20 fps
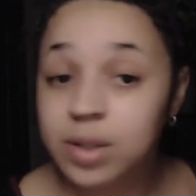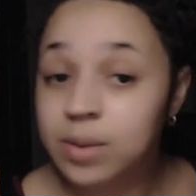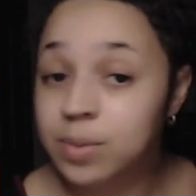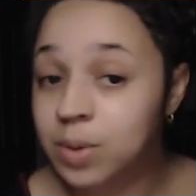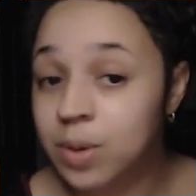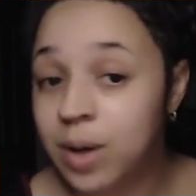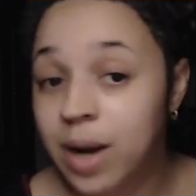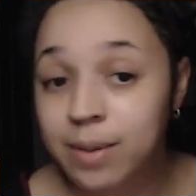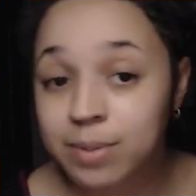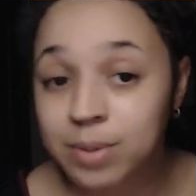
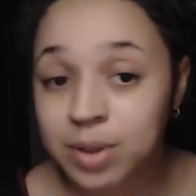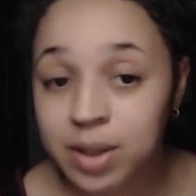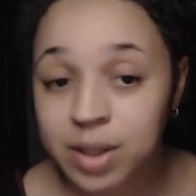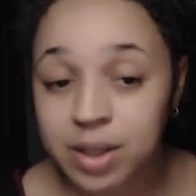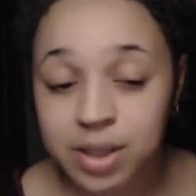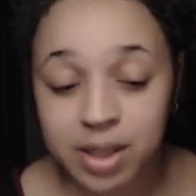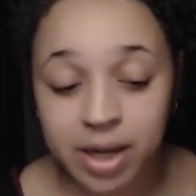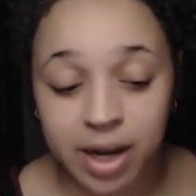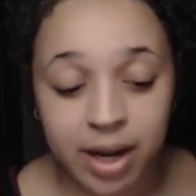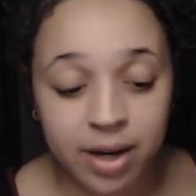subscribe to the
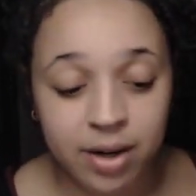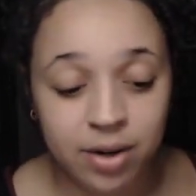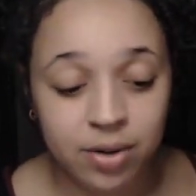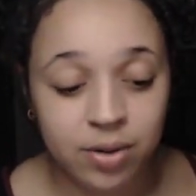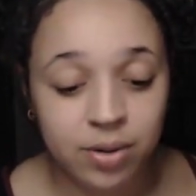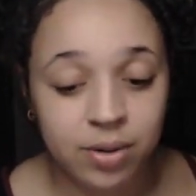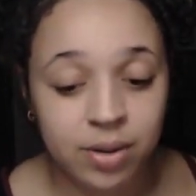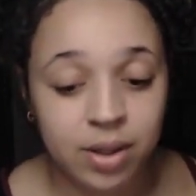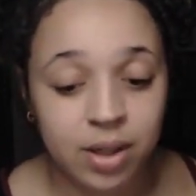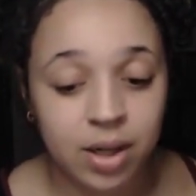
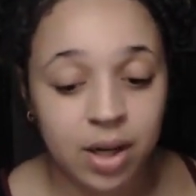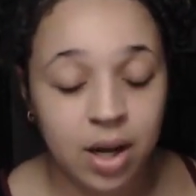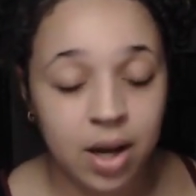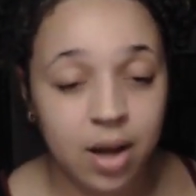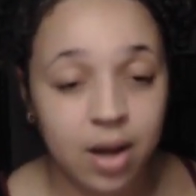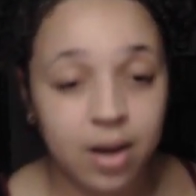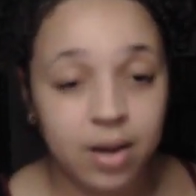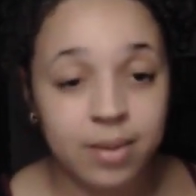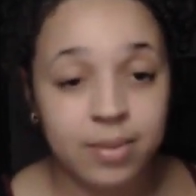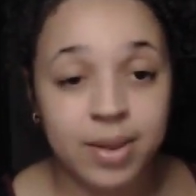channel.
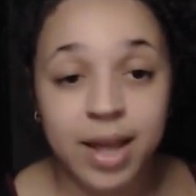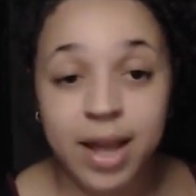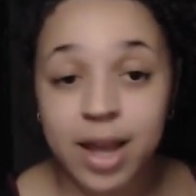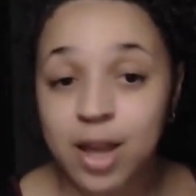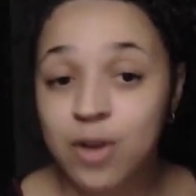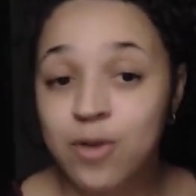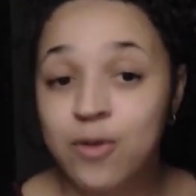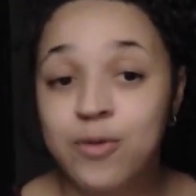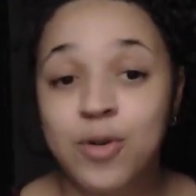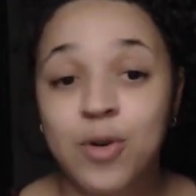Um,
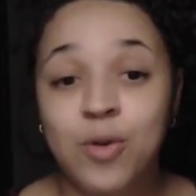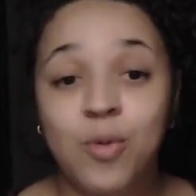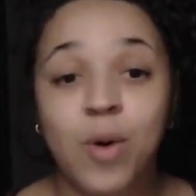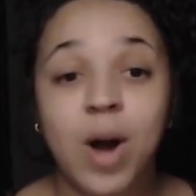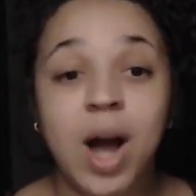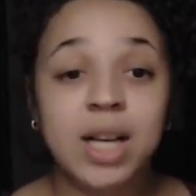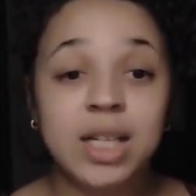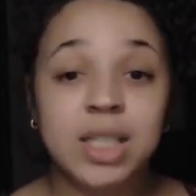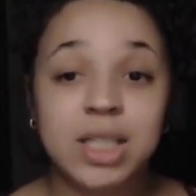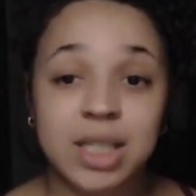thank you for
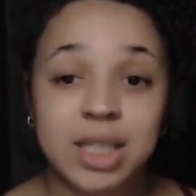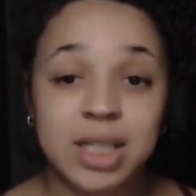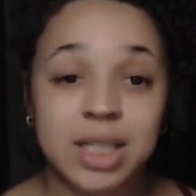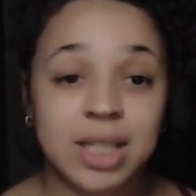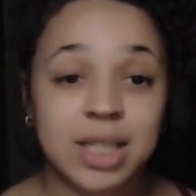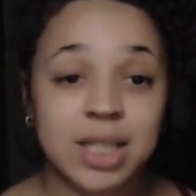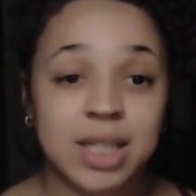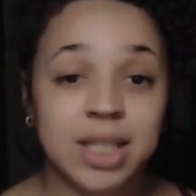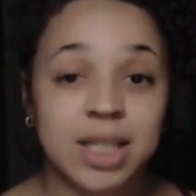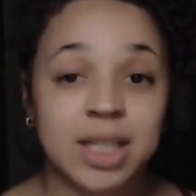
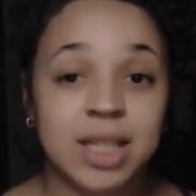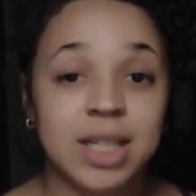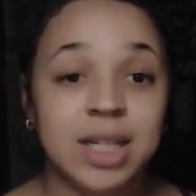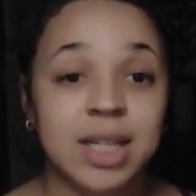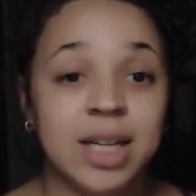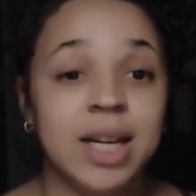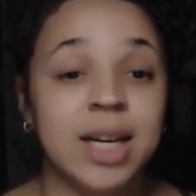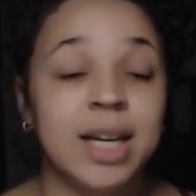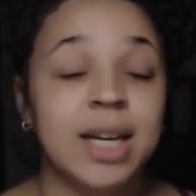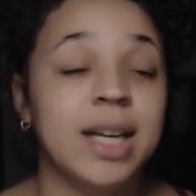watching.
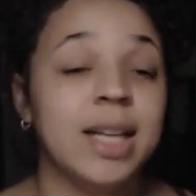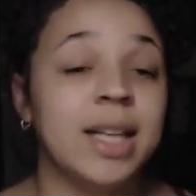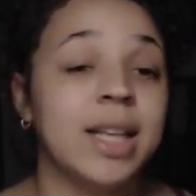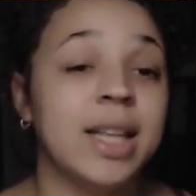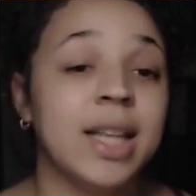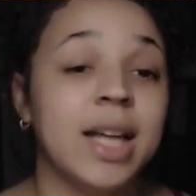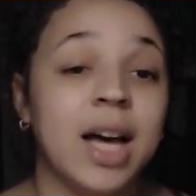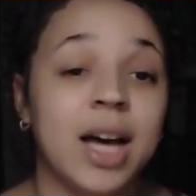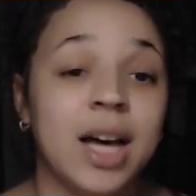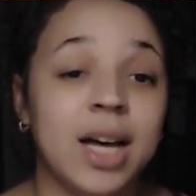
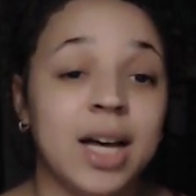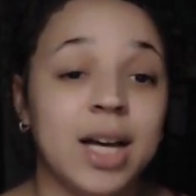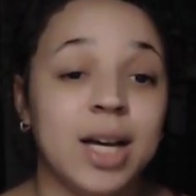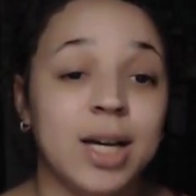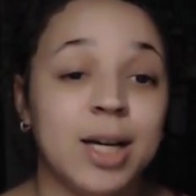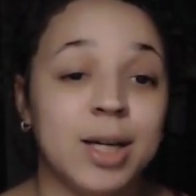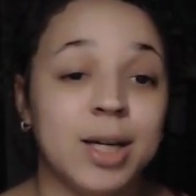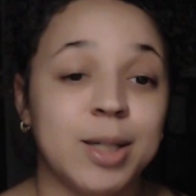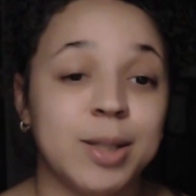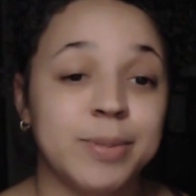
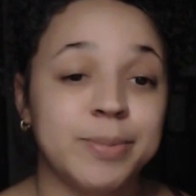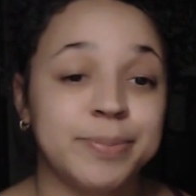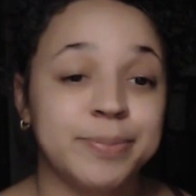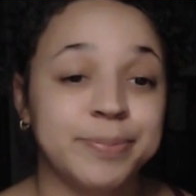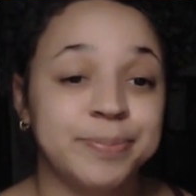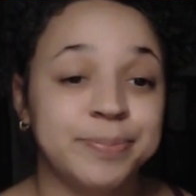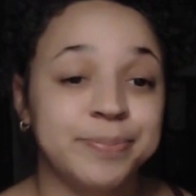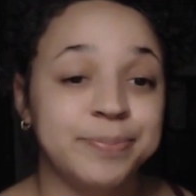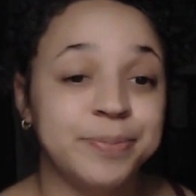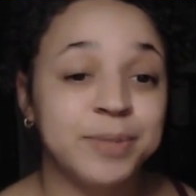
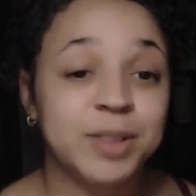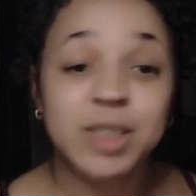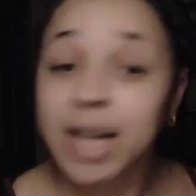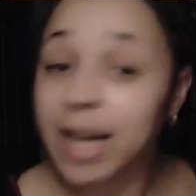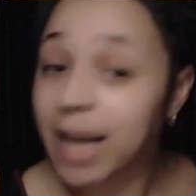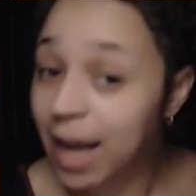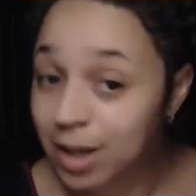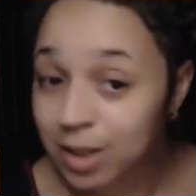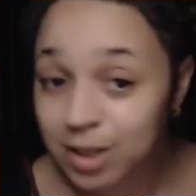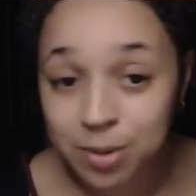Um,
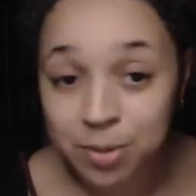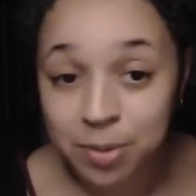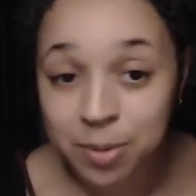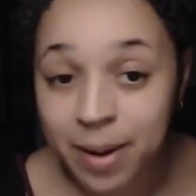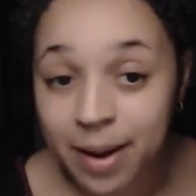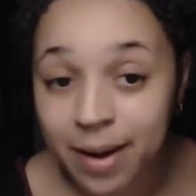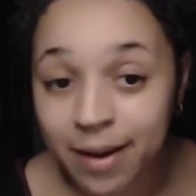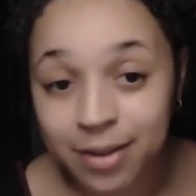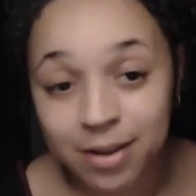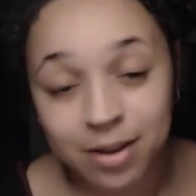check out some of
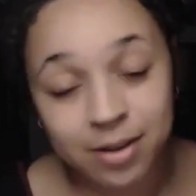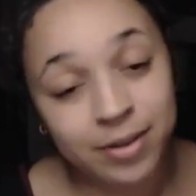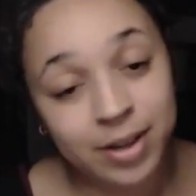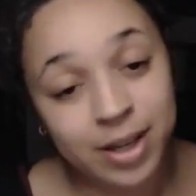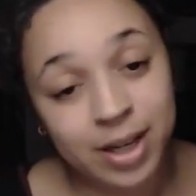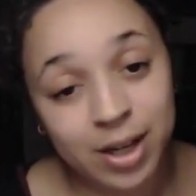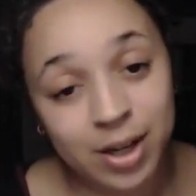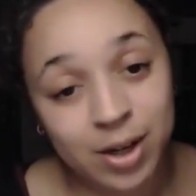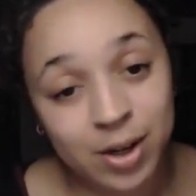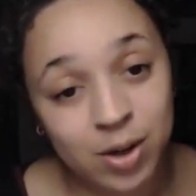my other
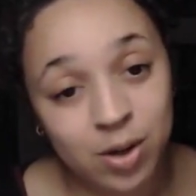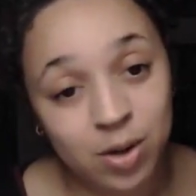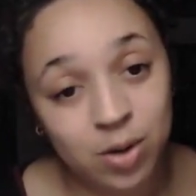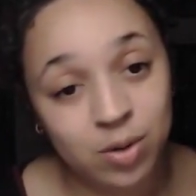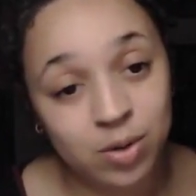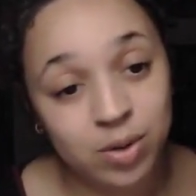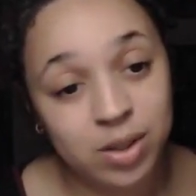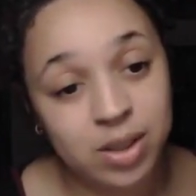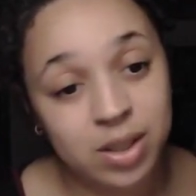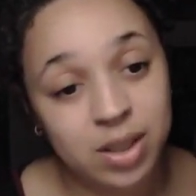
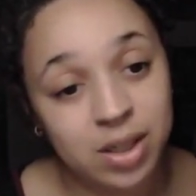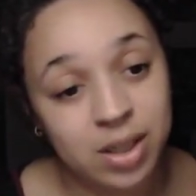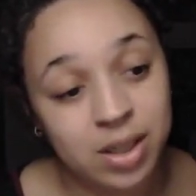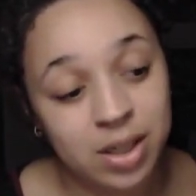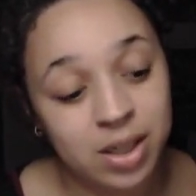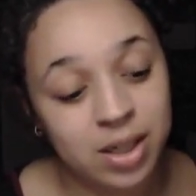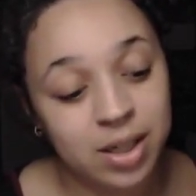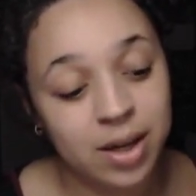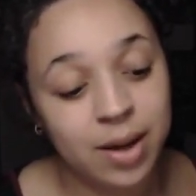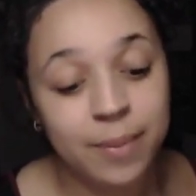videos
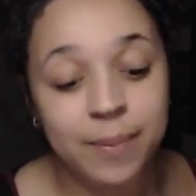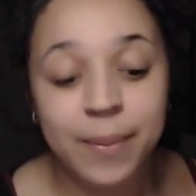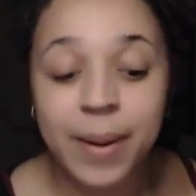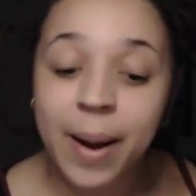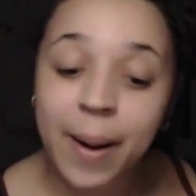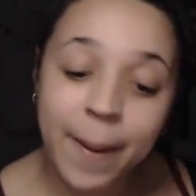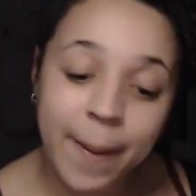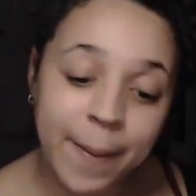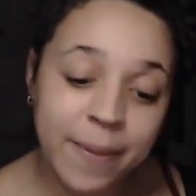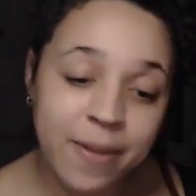
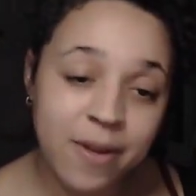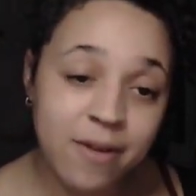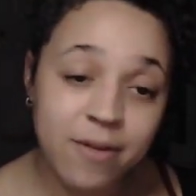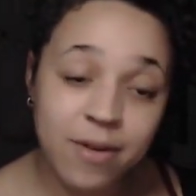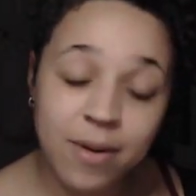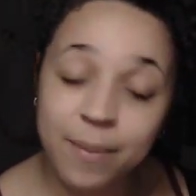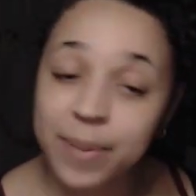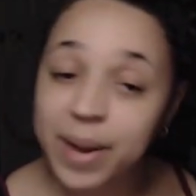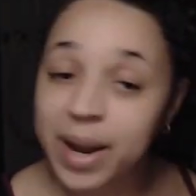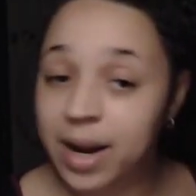about
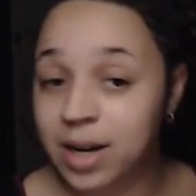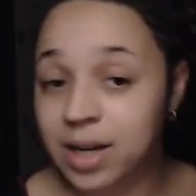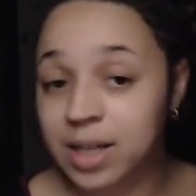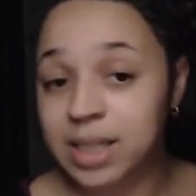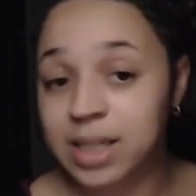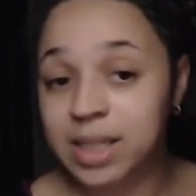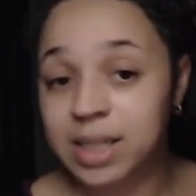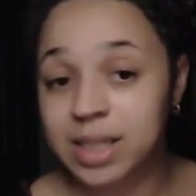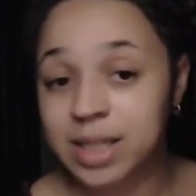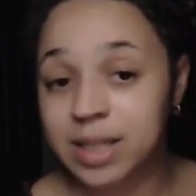different
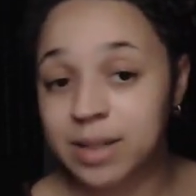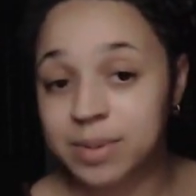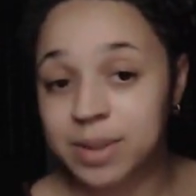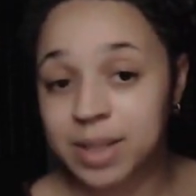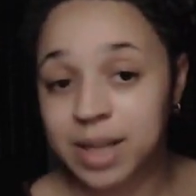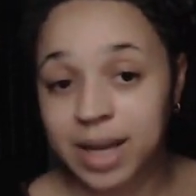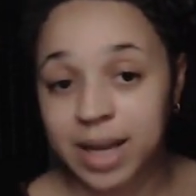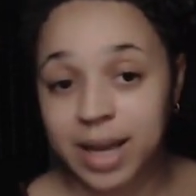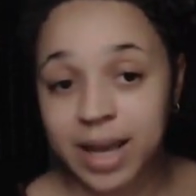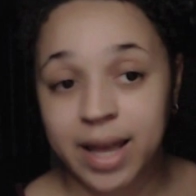parenting tips
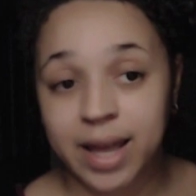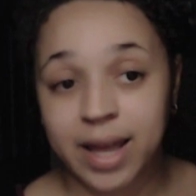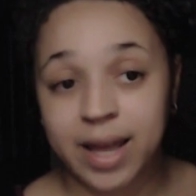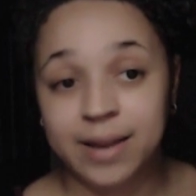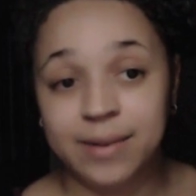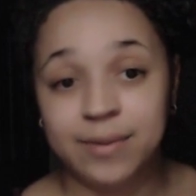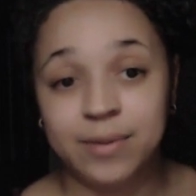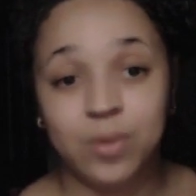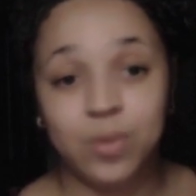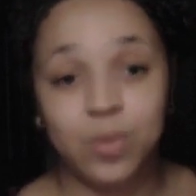I
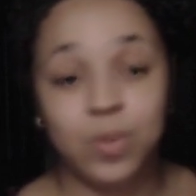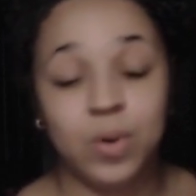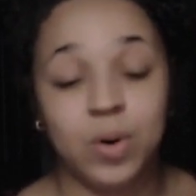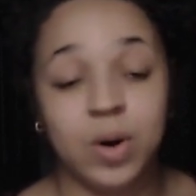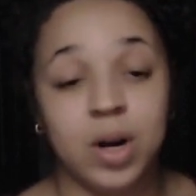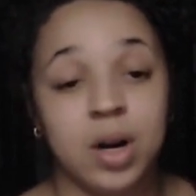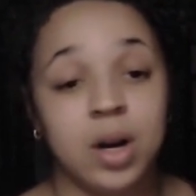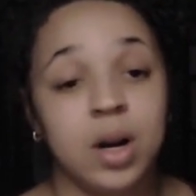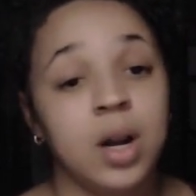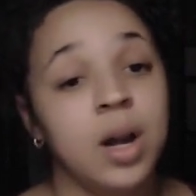gave
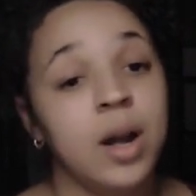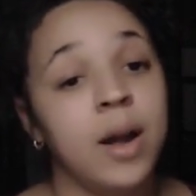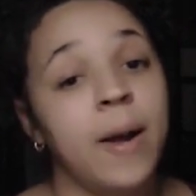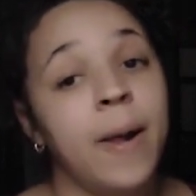or